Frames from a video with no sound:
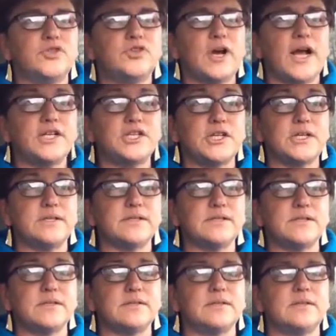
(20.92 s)

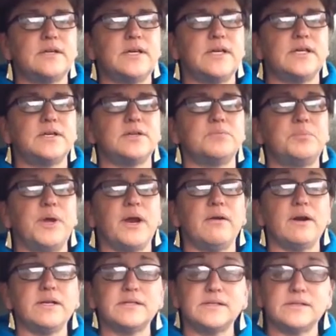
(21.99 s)
tragedies in
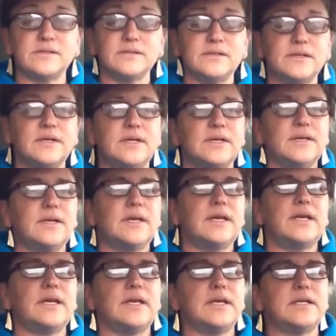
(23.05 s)
Paris
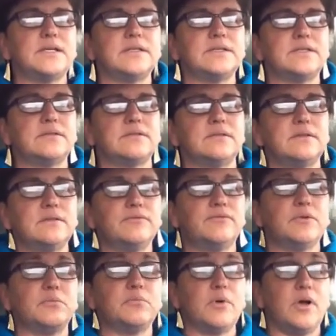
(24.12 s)
and
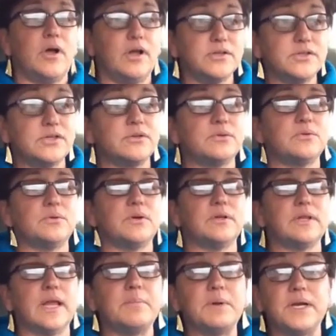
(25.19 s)
from also
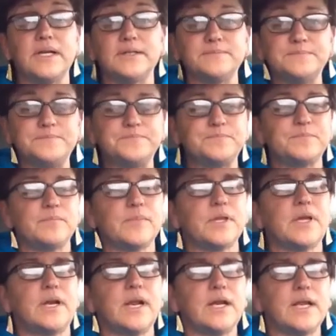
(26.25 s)
Lebanon
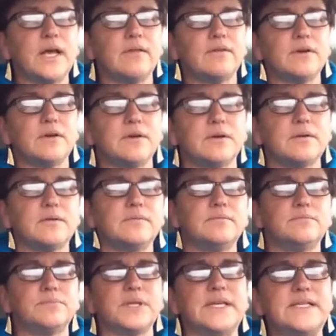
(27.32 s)
and any other
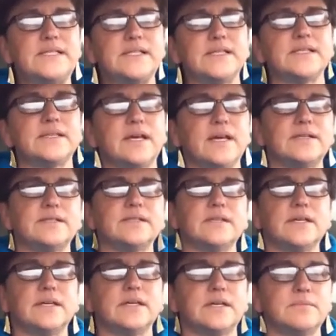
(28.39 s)
places that
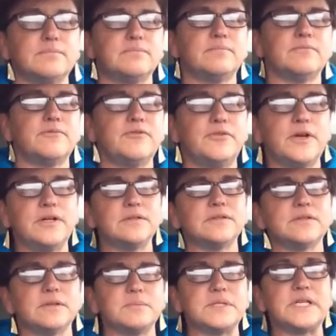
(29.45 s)
felt
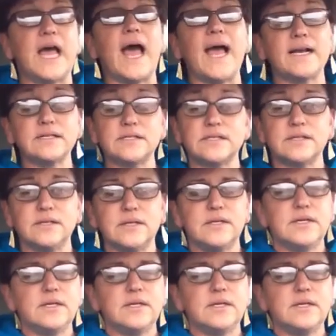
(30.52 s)
some attacks,